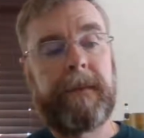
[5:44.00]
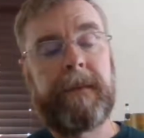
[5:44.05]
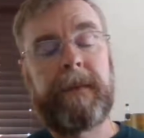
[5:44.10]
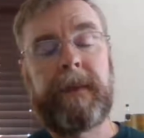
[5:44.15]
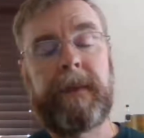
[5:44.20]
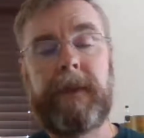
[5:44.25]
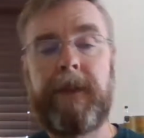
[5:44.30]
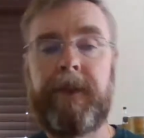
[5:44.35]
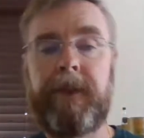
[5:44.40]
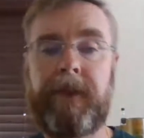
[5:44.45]

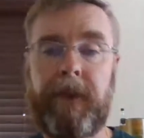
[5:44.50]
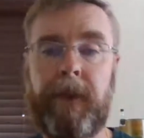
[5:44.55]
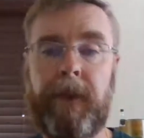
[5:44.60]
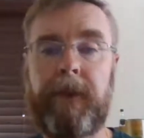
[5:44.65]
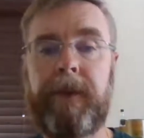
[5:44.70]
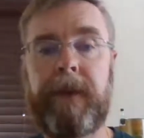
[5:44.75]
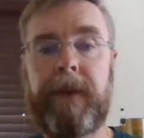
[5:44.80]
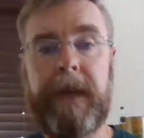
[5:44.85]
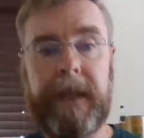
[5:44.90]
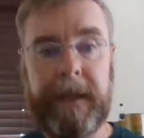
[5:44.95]
to the
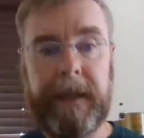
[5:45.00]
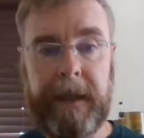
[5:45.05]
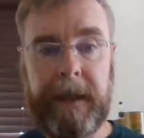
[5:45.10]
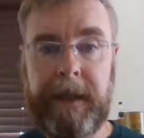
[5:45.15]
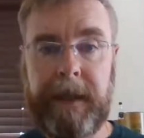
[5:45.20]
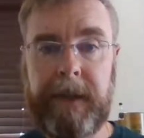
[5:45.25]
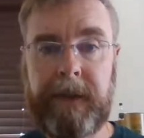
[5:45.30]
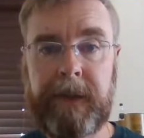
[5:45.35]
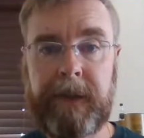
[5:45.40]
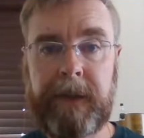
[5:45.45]
shoulder at
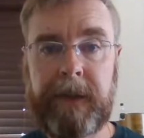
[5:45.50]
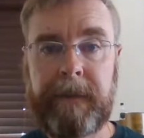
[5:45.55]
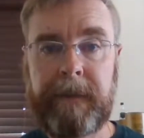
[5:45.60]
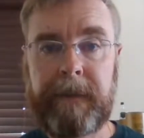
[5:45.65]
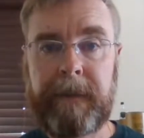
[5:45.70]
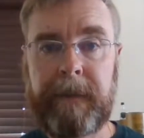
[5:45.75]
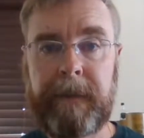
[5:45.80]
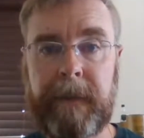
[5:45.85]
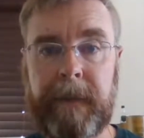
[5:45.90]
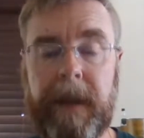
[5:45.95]
least,
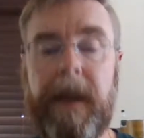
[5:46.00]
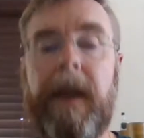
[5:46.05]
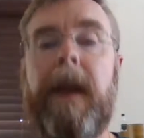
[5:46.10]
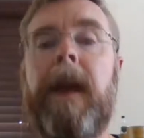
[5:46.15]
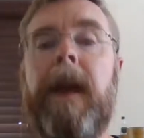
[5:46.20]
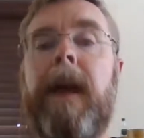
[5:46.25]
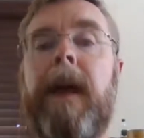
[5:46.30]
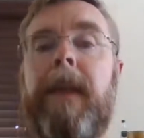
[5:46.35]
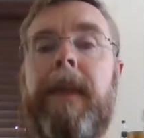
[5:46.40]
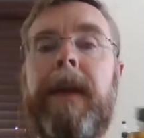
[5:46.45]

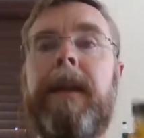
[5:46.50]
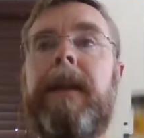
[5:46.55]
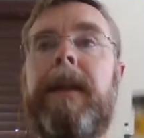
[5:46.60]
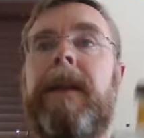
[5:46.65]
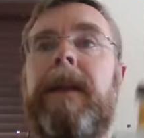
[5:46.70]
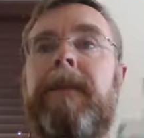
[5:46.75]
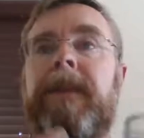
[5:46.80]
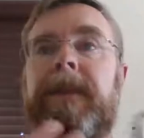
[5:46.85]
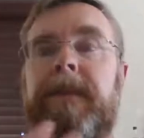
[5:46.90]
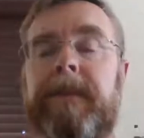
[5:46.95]
then
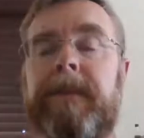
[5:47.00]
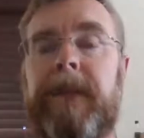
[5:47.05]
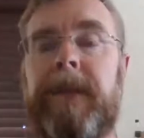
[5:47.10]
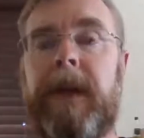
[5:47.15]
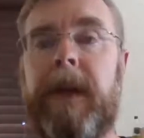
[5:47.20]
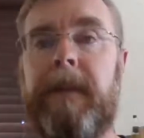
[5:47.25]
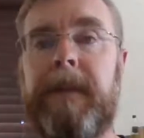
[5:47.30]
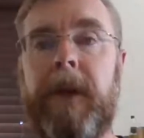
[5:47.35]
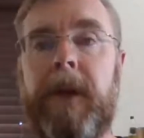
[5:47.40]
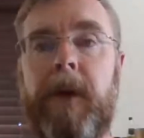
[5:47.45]
give it some
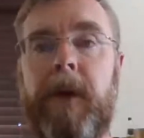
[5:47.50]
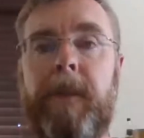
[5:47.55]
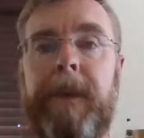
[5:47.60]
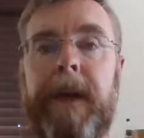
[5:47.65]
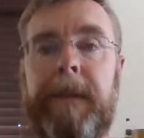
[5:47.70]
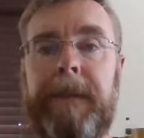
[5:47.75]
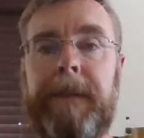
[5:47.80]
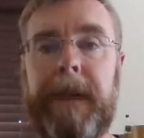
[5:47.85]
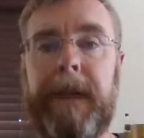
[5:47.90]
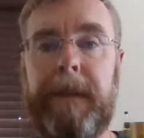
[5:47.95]
time to open
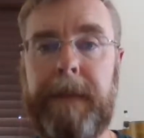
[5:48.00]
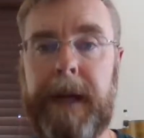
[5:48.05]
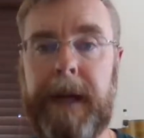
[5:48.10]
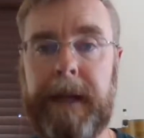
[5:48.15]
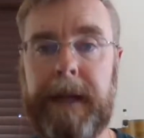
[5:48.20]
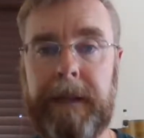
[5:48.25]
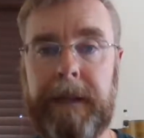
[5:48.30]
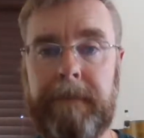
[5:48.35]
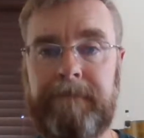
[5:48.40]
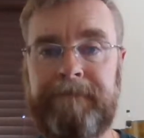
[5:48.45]
up in the
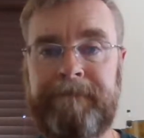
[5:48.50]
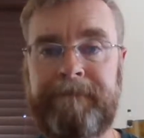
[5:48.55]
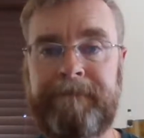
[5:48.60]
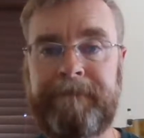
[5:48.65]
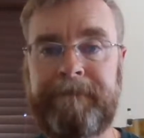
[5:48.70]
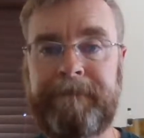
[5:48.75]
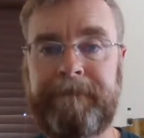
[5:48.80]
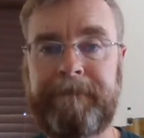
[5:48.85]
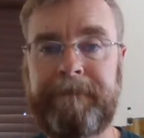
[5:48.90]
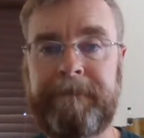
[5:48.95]
bottle.
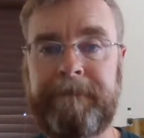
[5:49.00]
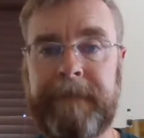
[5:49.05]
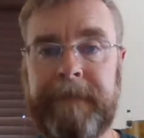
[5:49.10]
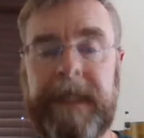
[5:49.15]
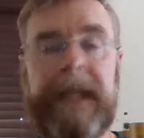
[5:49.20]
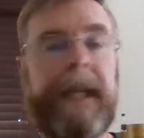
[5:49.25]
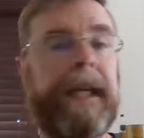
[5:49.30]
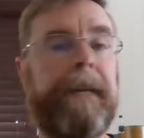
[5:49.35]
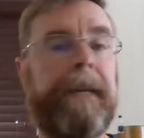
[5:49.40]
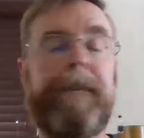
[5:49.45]

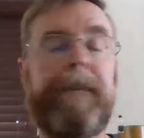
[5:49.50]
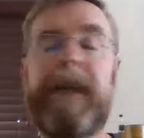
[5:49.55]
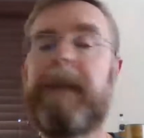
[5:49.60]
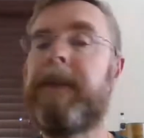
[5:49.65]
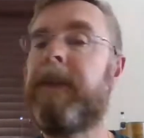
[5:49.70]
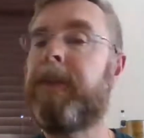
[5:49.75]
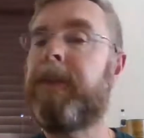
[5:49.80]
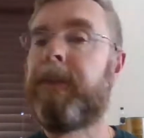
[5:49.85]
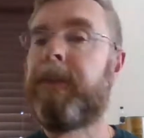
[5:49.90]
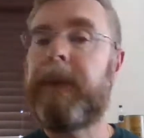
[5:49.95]

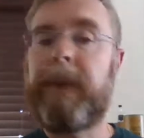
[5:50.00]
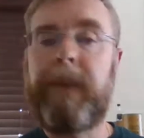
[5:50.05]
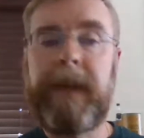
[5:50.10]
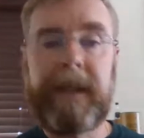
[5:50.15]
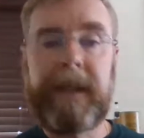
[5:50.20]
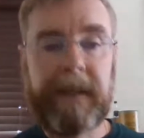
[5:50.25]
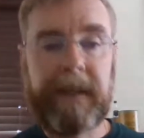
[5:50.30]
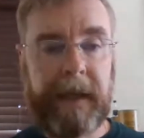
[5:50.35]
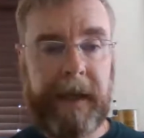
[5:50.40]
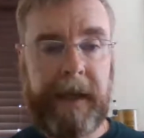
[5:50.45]
Maybe 3
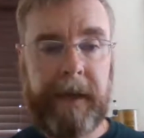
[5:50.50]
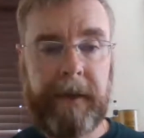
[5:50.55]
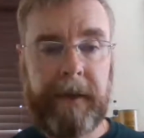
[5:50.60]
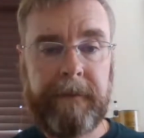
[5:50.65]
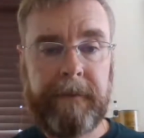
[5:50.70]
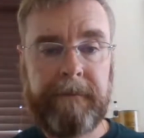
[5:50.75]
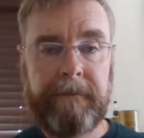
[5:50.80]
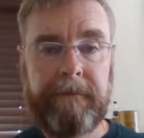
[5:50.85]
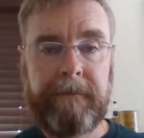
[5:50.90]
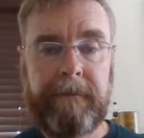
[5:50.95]
weeks
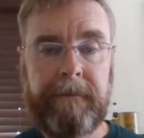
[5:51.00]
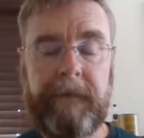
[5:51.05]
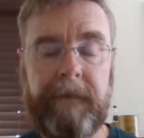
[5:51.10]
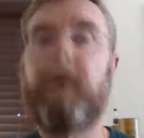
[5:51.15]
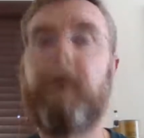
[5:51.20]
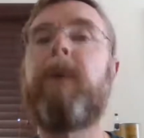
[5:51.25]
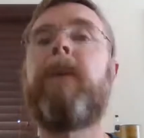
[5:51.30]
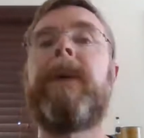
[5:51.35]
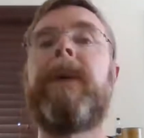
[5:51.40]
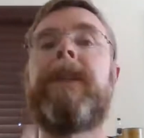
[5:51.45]
later,
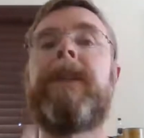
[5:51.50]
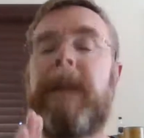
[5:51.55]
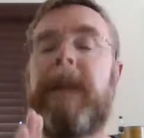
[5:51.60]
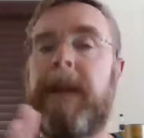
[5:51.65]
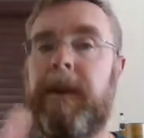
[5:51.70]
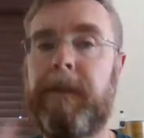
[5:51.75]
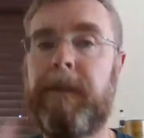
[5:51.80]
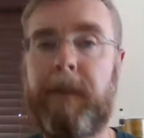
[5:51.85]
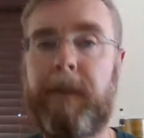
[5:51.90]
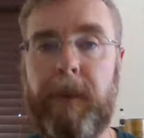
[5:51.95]
4 weeks
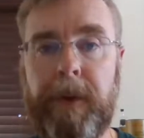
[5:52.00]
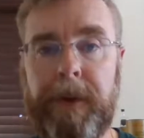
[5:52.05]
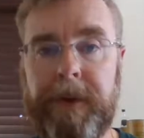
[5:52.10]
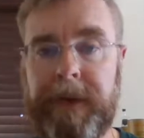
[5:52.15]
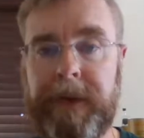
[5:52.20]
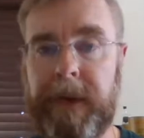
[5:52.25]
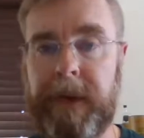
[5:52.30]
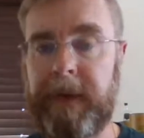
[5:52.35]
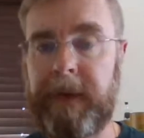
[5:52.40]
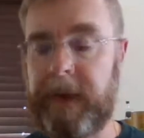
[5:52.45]
later, pour
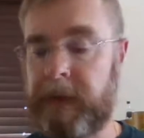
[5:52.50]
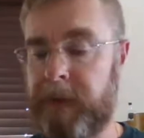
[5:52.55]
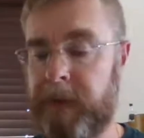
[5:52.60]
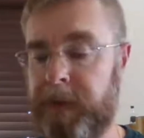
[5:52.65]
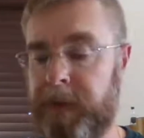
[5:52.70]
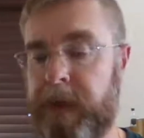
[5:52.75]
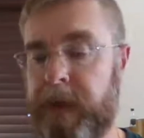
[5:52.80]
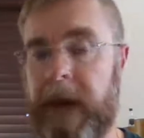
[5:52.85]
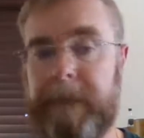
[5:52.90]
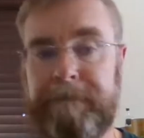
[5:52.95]
yourself another
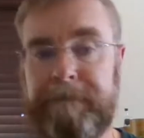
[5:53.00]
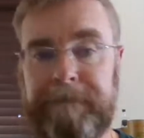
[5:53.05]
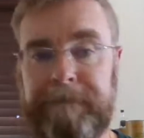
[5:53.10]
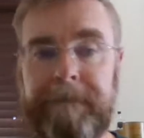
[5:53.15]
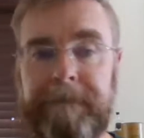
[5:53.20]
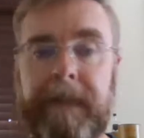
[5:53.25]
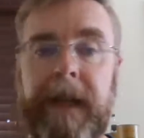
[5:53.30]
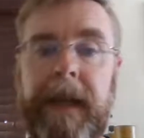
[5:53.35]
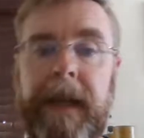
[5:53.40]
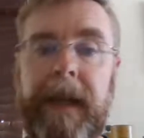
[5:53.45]
drop
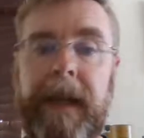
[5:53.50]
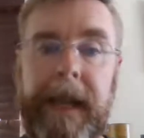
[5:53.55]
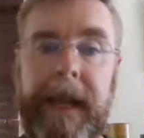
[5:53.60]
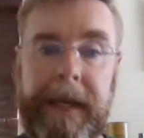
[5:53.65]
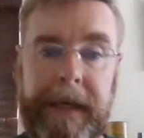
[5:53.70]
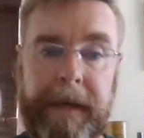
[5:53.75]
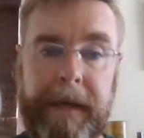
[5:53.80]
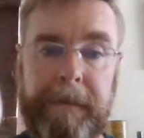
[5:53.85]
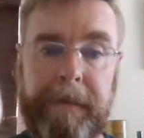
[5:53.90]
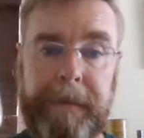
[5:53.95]

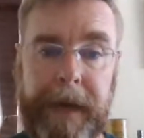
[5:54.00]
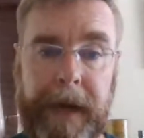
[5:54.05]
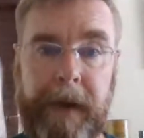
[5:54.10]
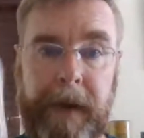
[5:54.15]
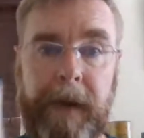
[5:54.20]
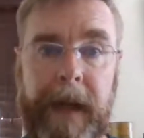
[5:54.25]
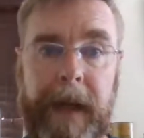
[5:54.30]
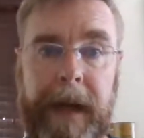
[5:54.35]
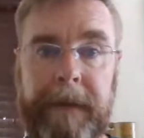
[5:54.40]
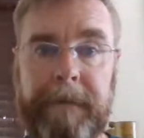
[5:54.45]
and
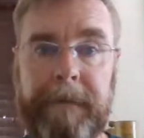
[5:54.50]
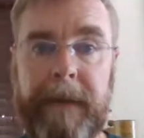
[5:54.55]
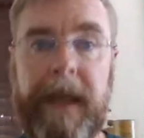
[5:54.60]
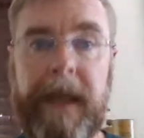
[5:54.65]
compare that.